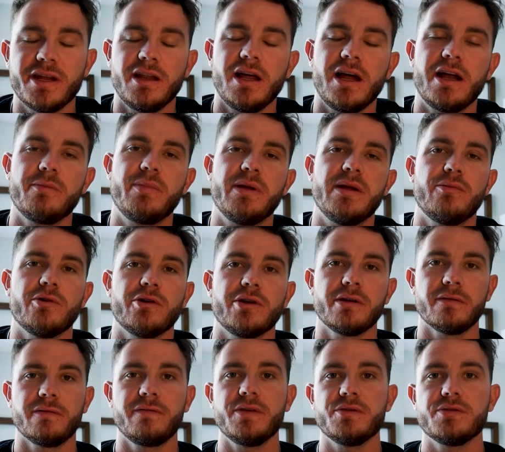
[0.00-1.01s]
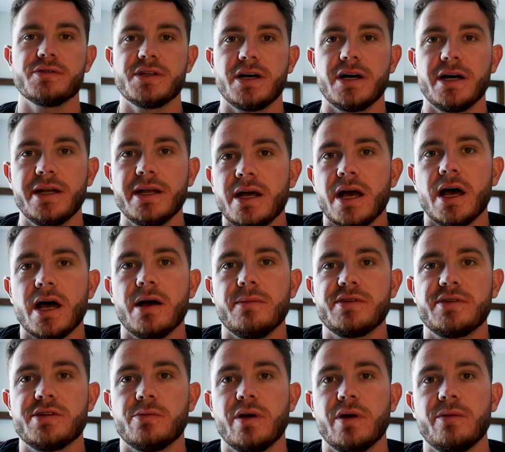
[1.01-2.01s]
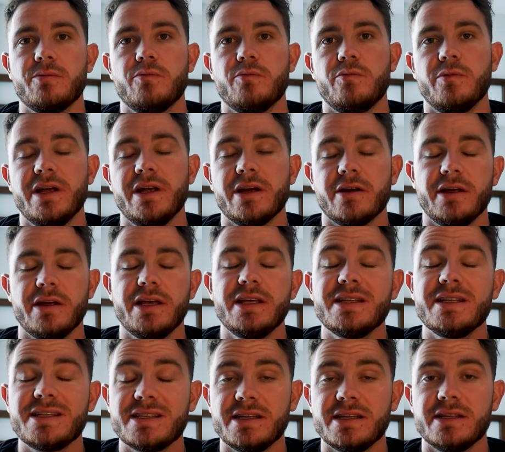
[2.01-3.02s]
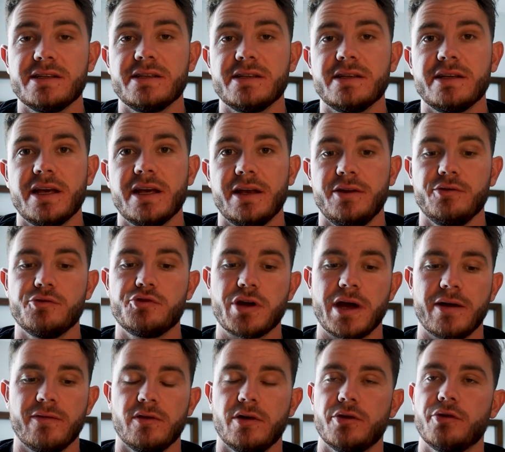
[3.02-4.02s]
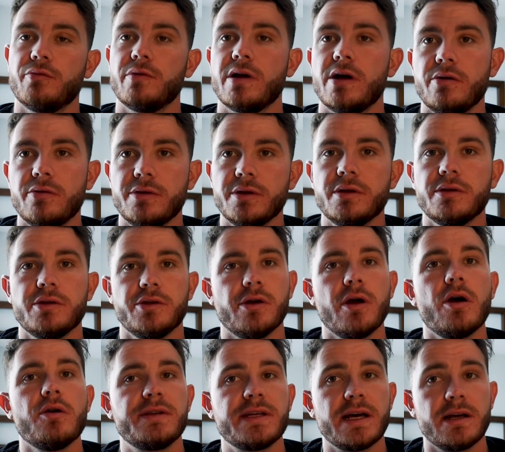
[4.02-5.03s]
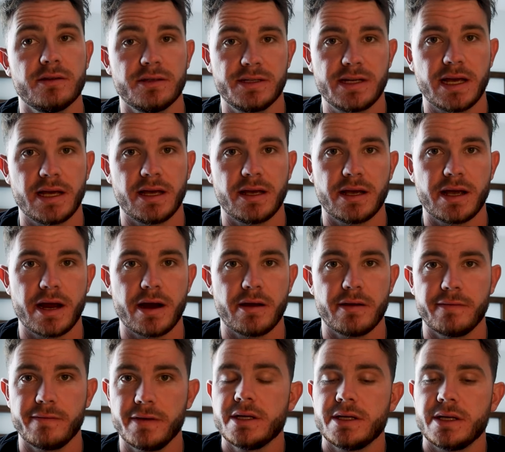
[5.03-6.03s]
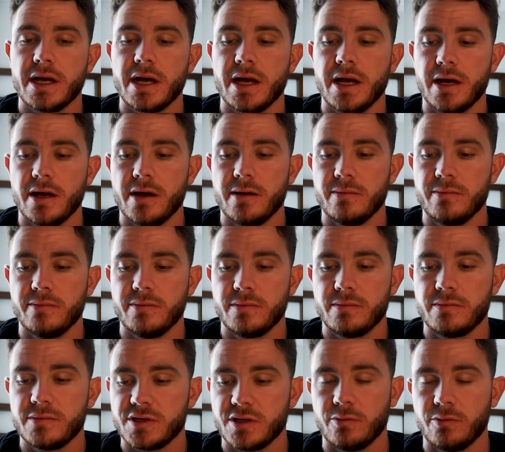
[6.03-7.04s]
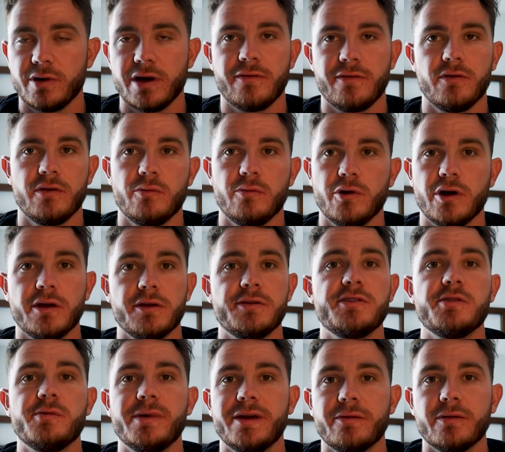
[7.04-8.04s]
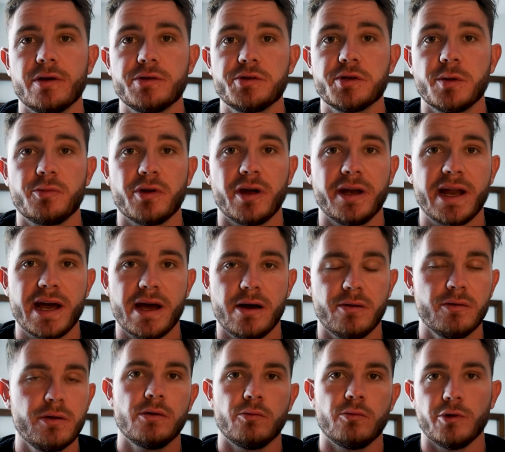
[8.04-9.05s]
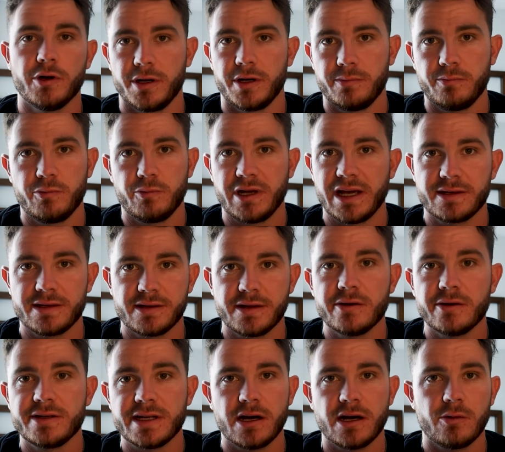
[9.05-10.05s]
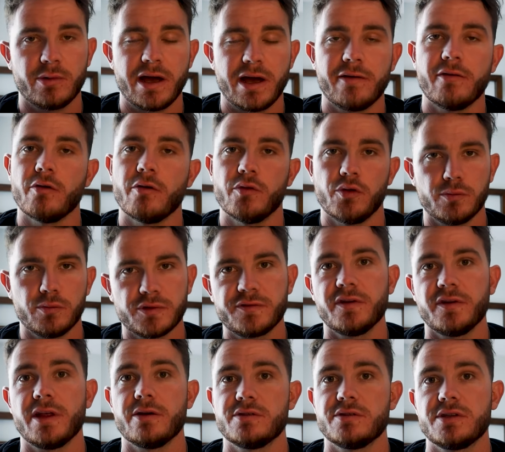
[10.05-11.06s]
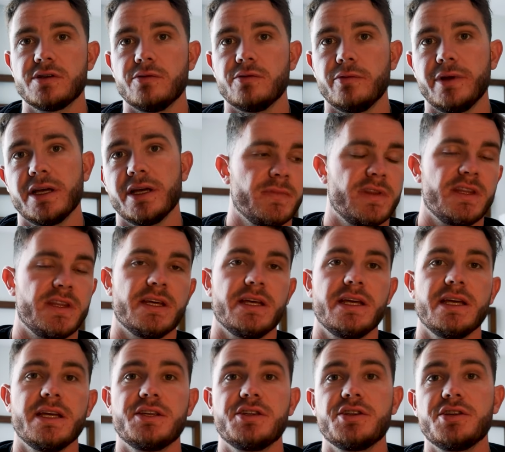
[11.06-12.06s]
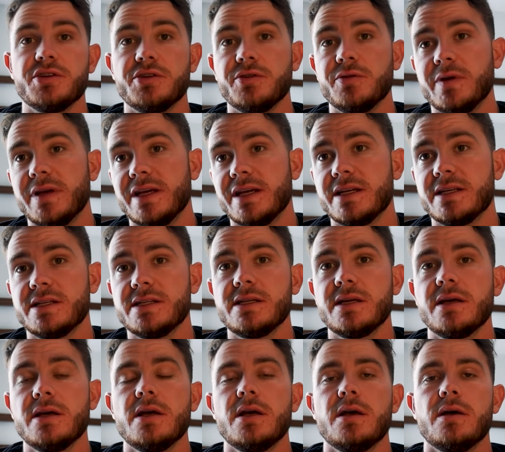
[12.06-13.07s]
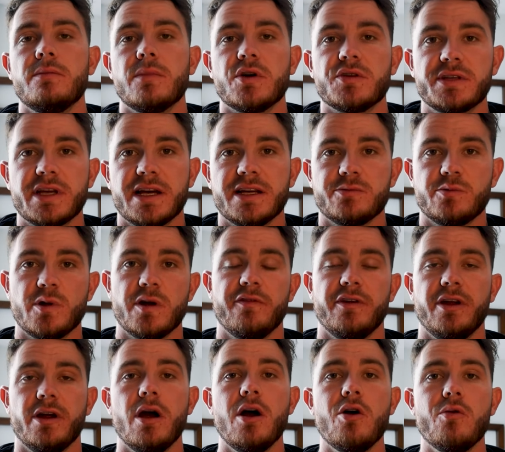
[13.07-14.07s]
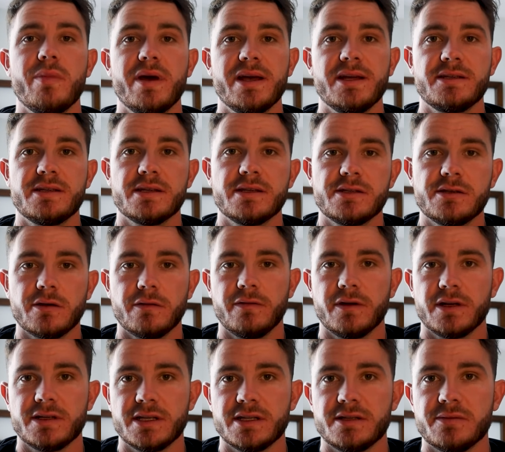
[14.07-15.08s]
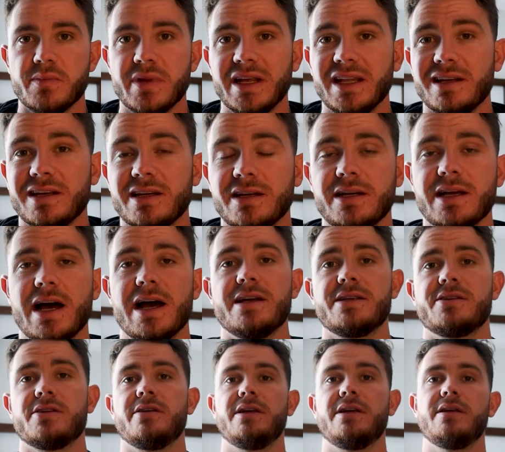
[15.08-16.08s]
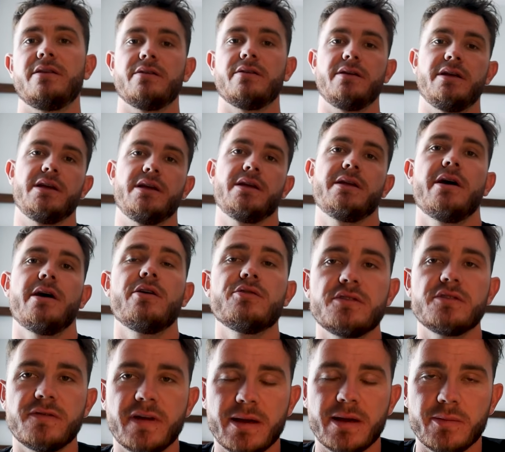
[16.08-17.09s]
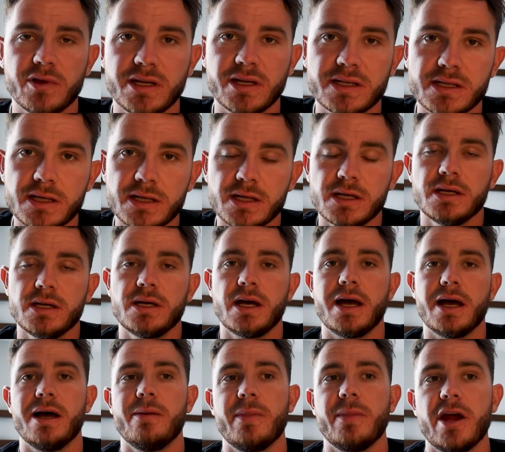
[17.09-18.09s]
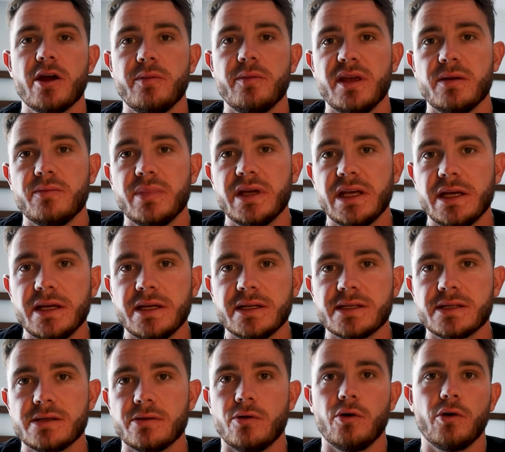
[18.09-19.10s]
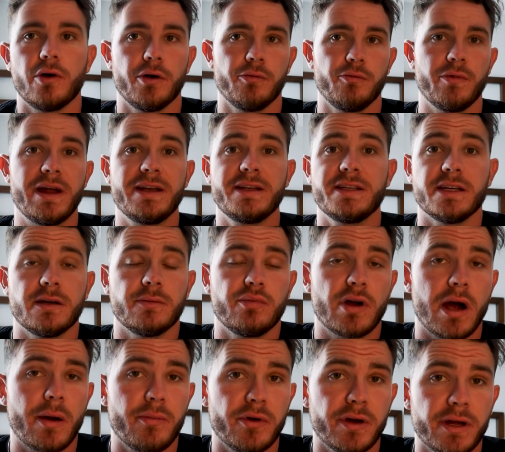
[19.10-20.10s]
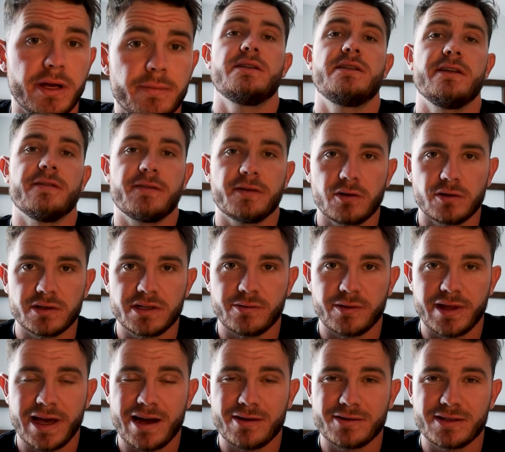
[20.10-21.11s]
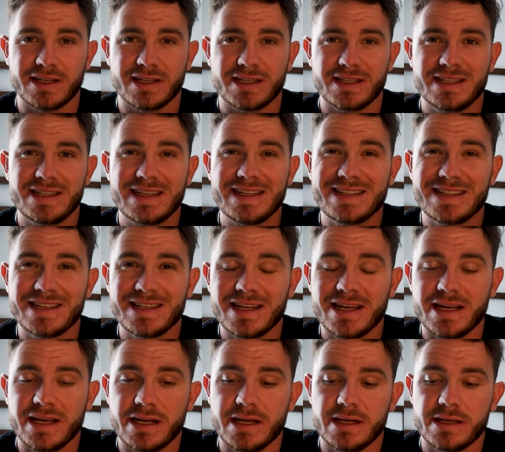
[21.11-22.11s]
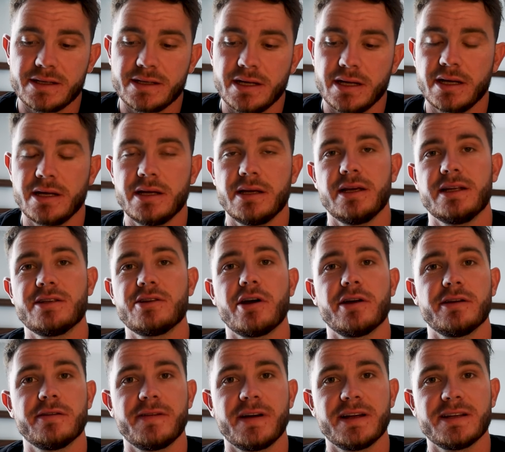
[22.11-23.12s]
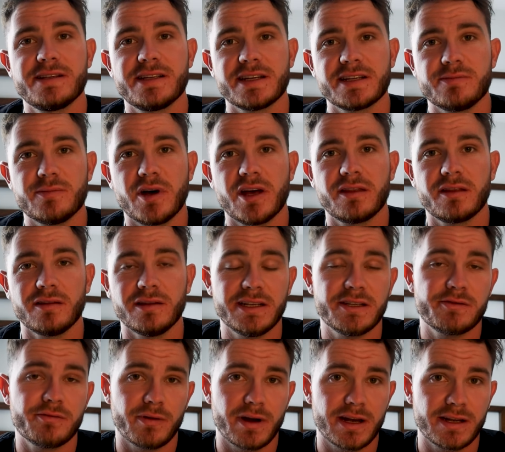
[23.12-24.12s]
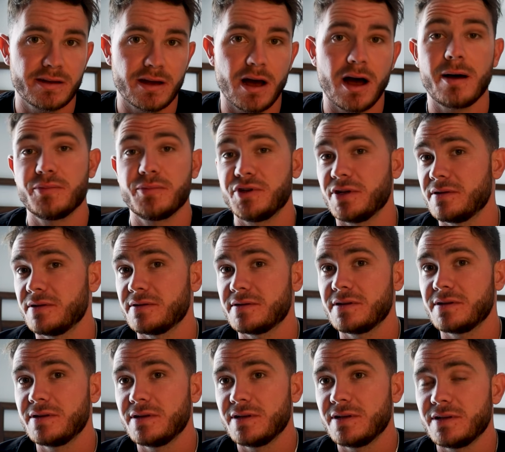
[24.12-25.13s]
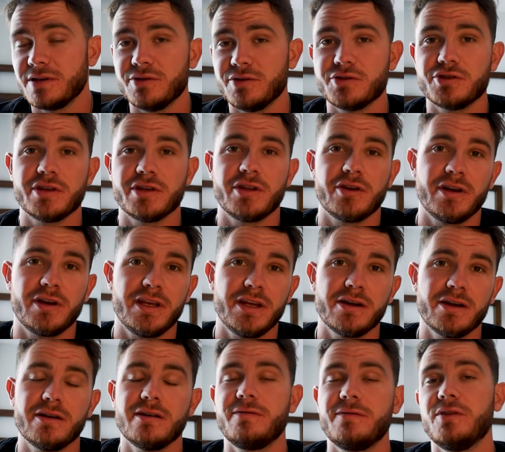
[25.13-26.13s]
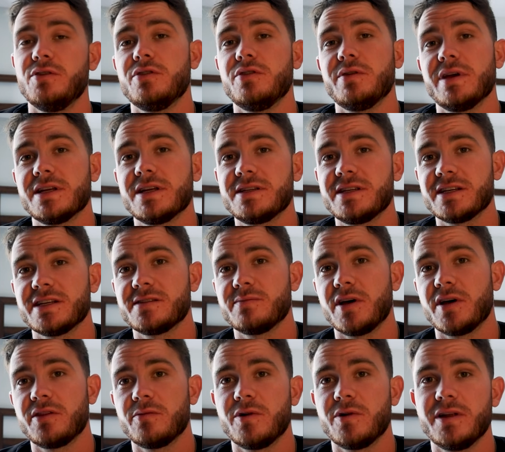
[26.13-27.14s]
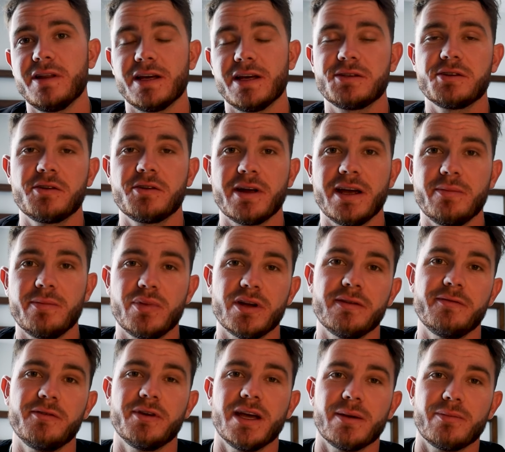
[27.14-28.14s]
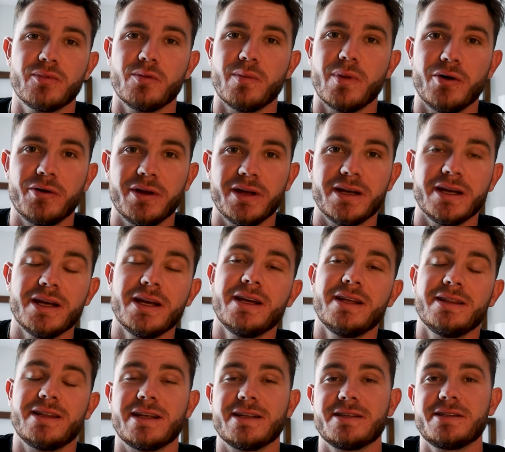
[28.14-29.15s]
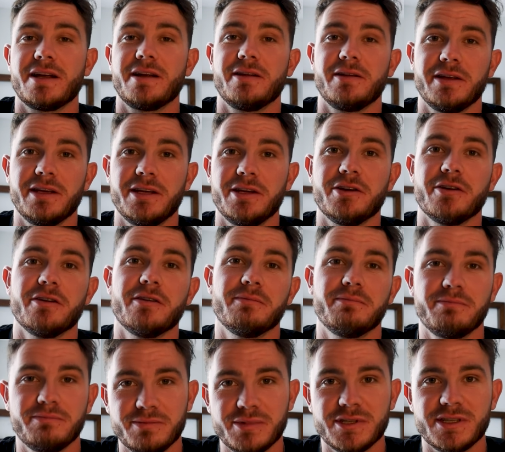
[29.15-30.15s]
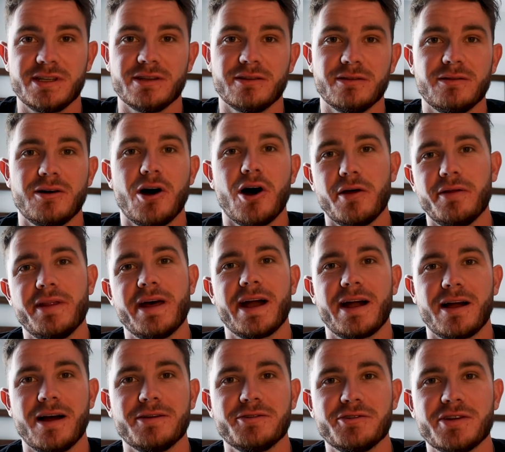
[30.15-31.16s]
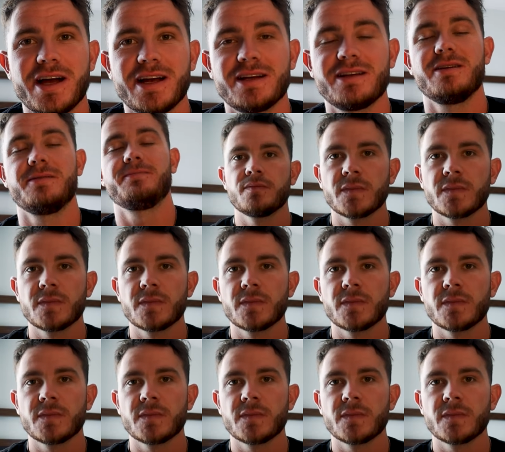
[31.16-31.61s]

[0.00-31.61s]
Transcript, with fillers: a lot of people are confused on. Um, so when we are in season and you travel on the road, your hotel is taken care of. Um, so wherever we're on a two week road trip right now, we get to the hotel, we have our rooms for those two weeks. The issue is most guys, wherever your home base is, so for us it's Midland, guys are either in host families, um, Airbnbs, or renting a property. Difficulty with housing in season is it's hard to find six month lease rent options. Usually they're a year. If you do get a six month one, that's great. But if you get promoted, then suddenly you're still on that contract.